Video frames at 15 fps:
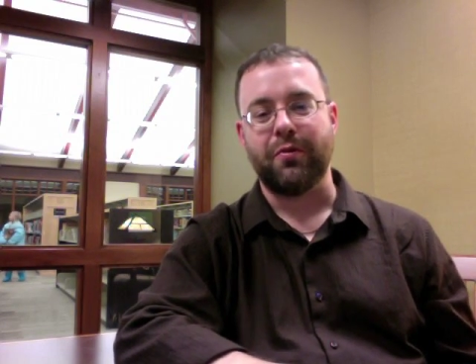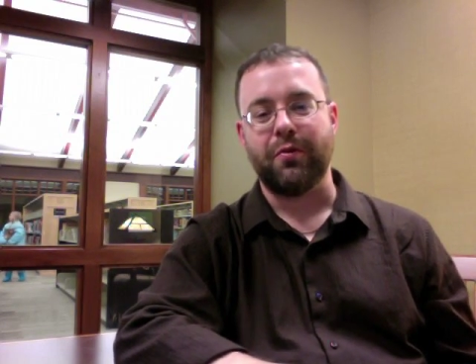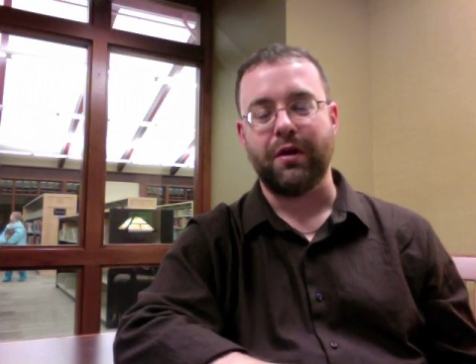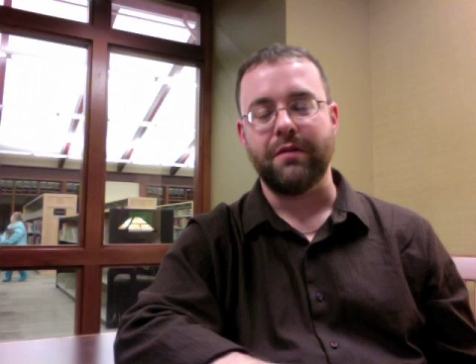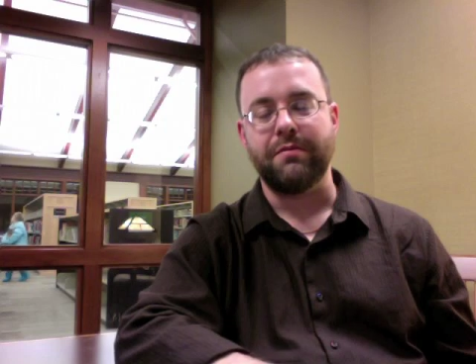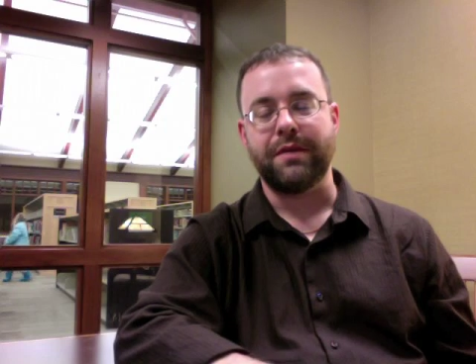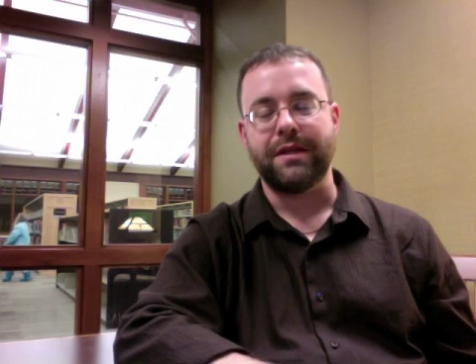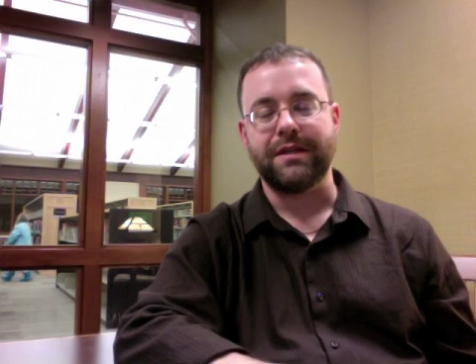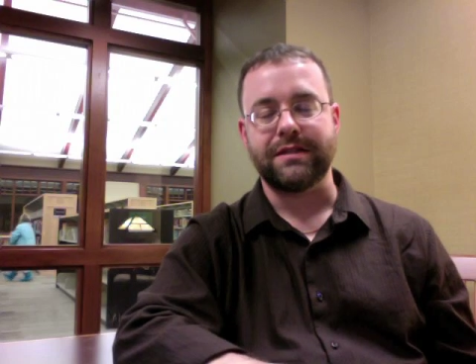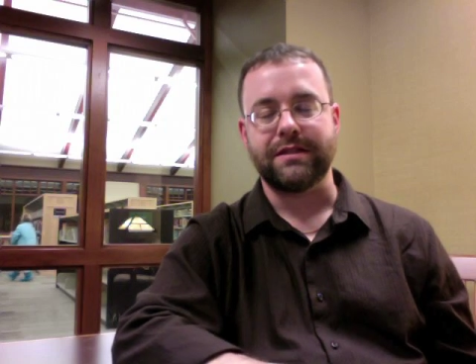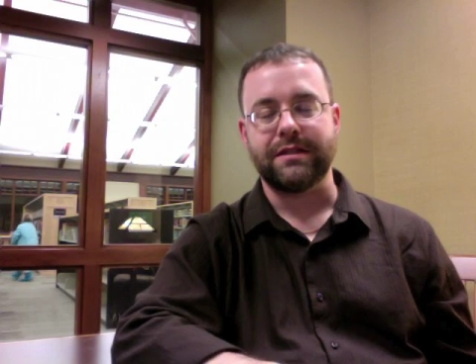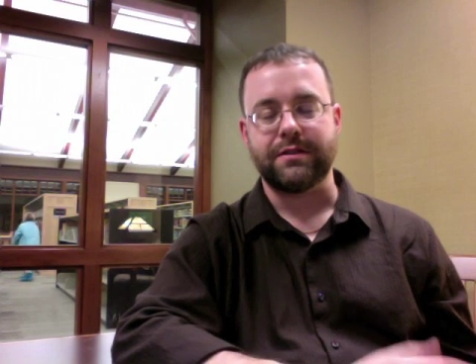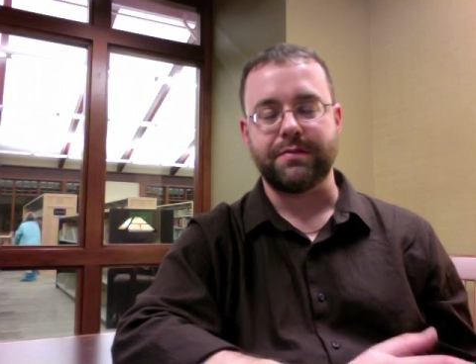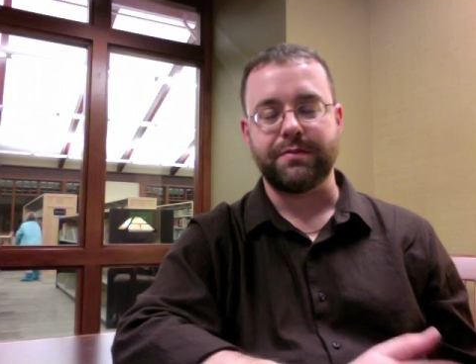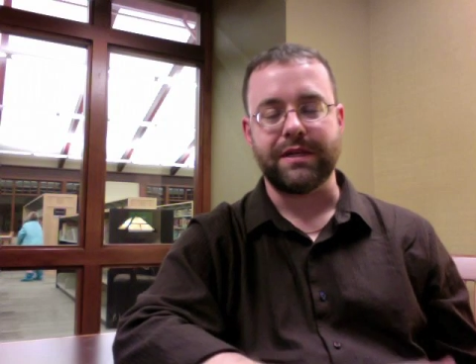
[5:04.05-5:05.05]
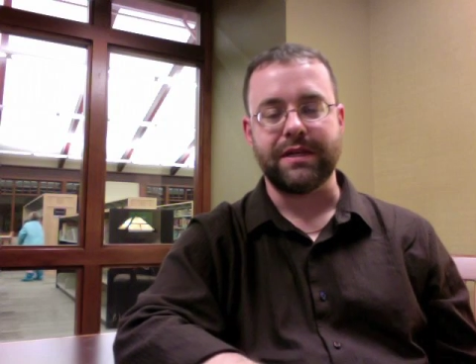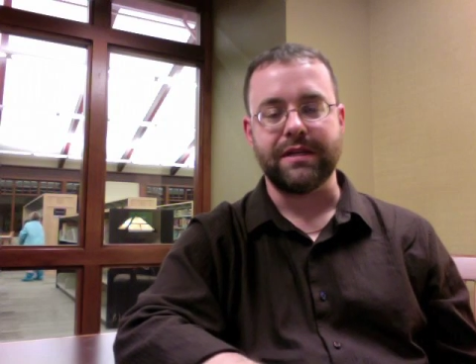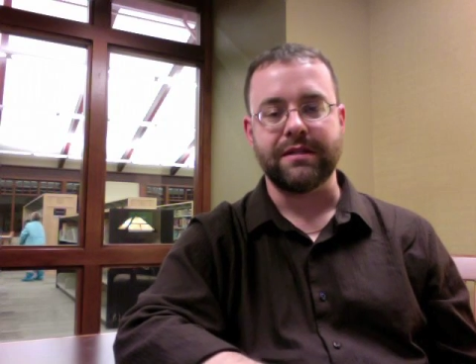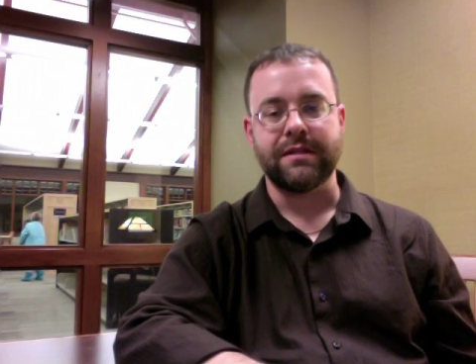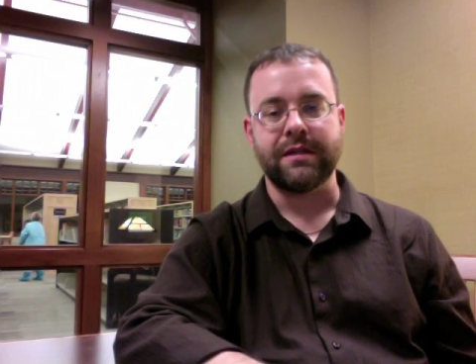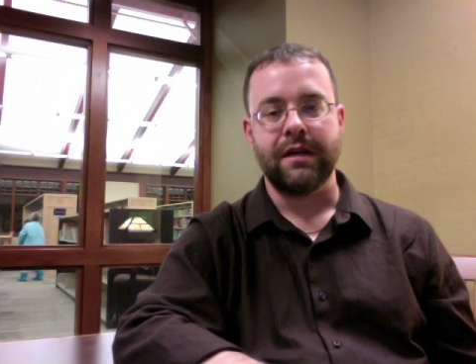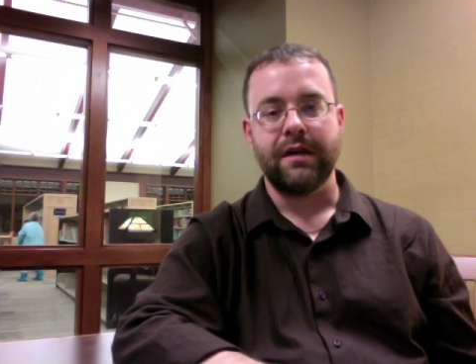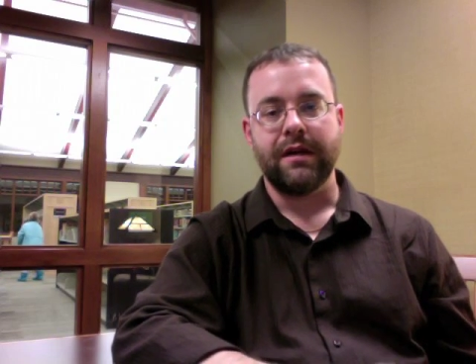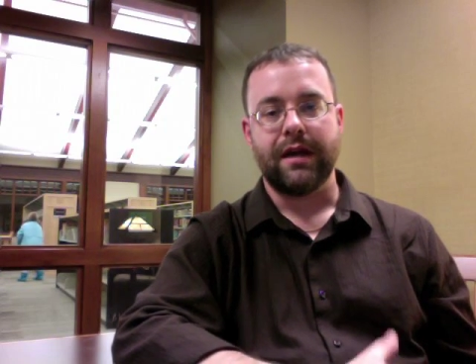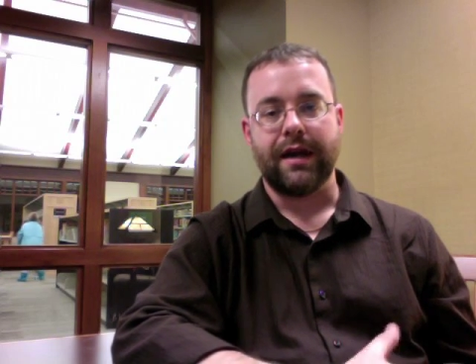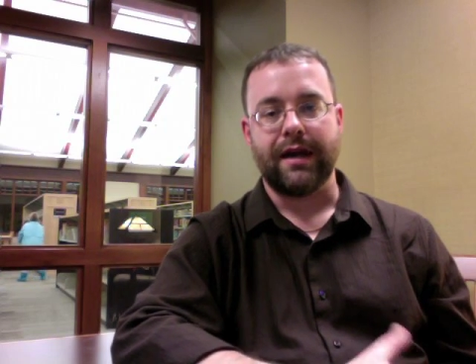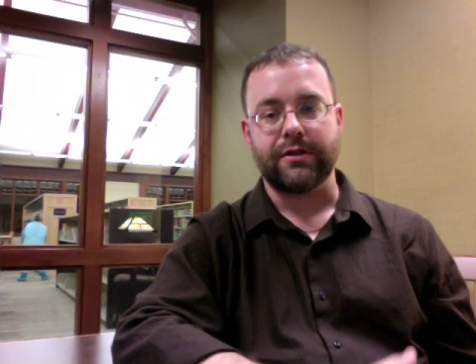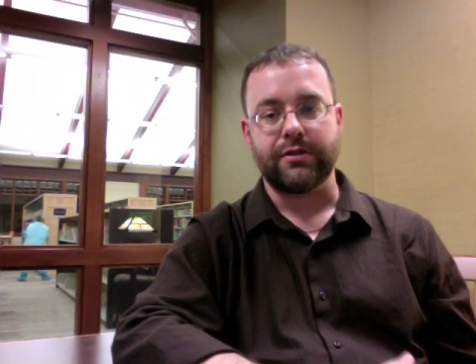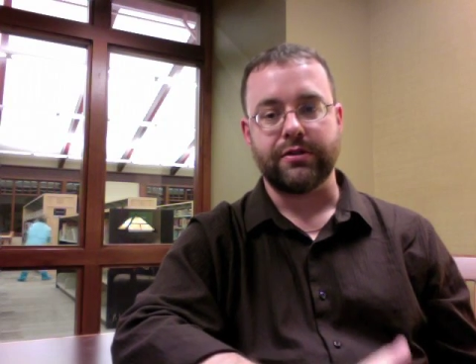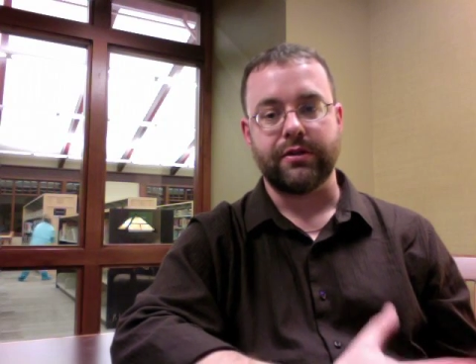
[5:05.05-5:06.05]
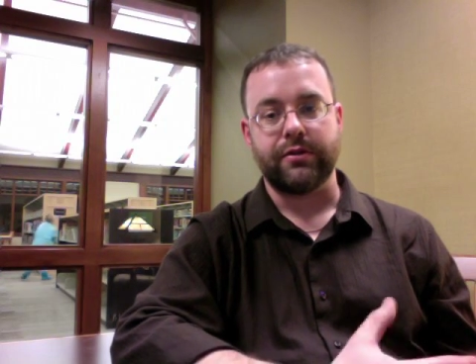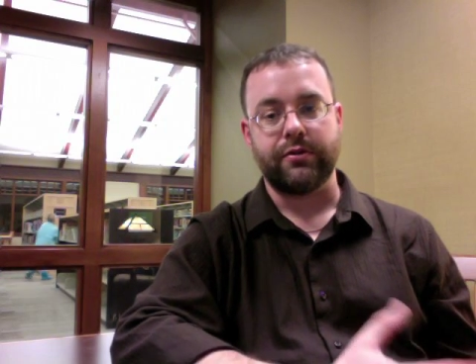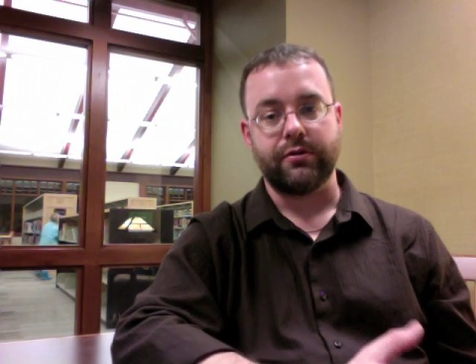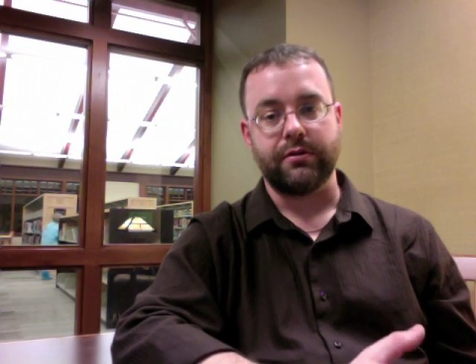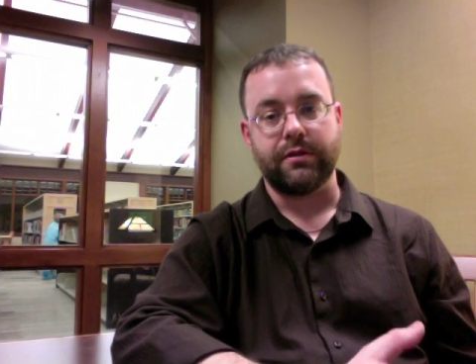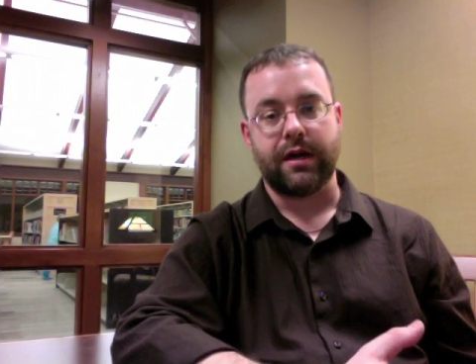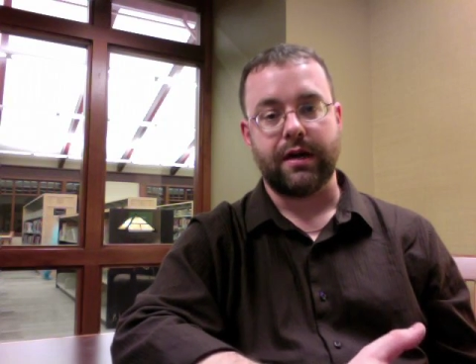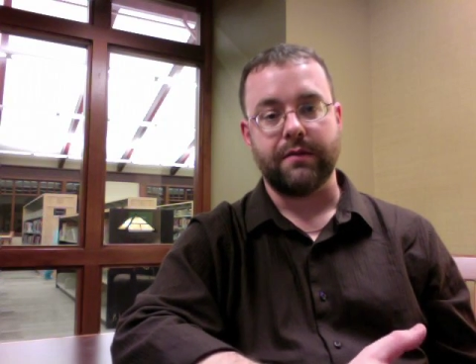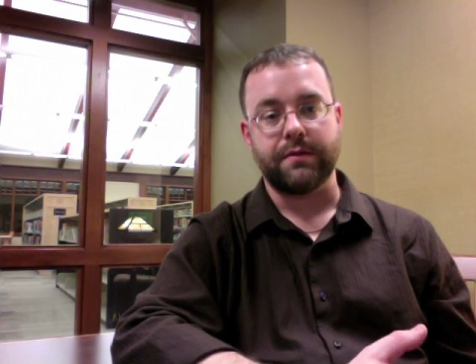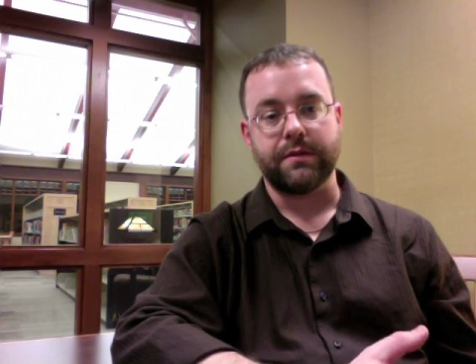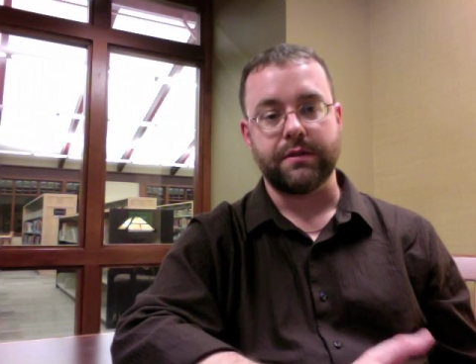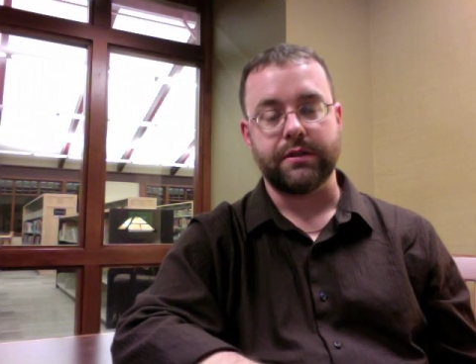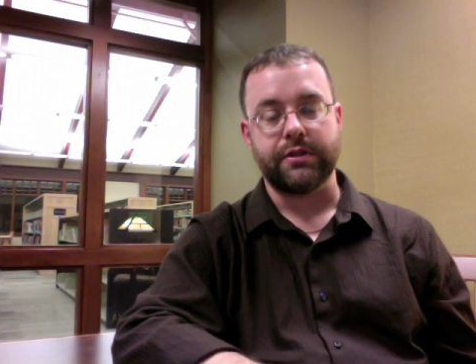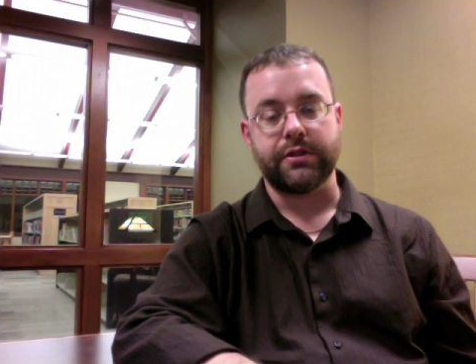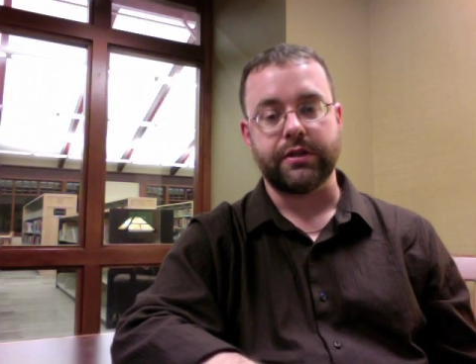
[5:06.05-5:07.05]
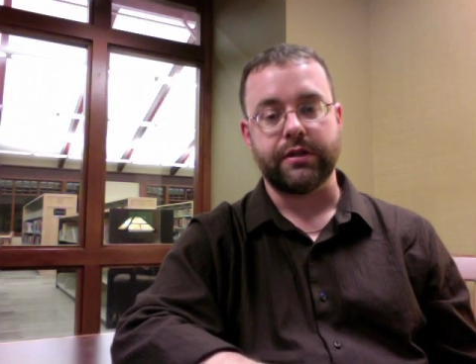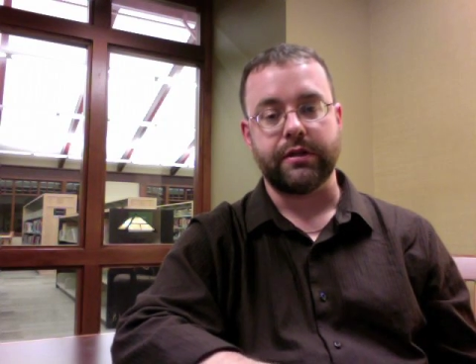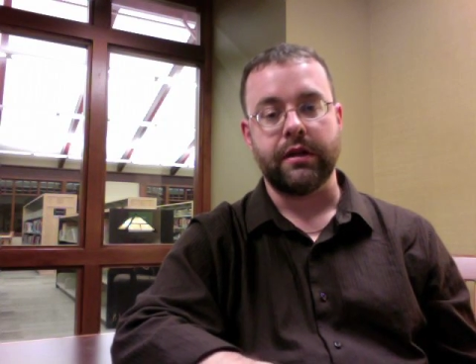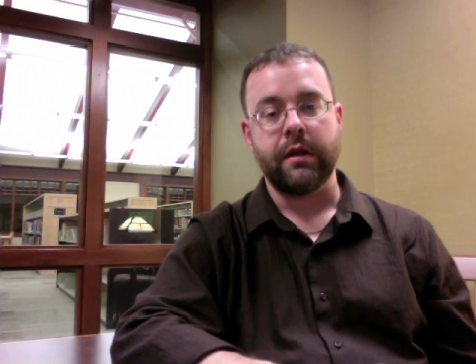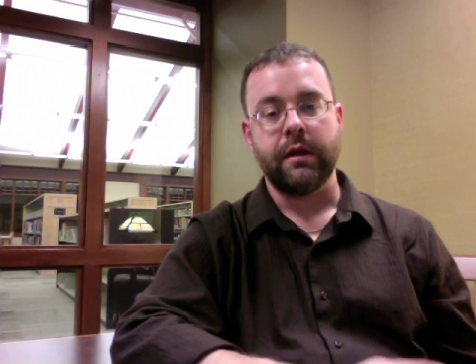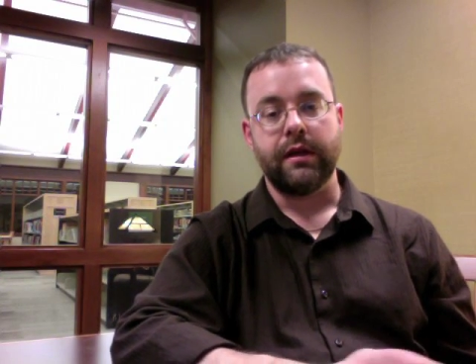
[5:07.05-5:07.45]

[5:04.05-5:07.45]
What makes this piece actually a good composition,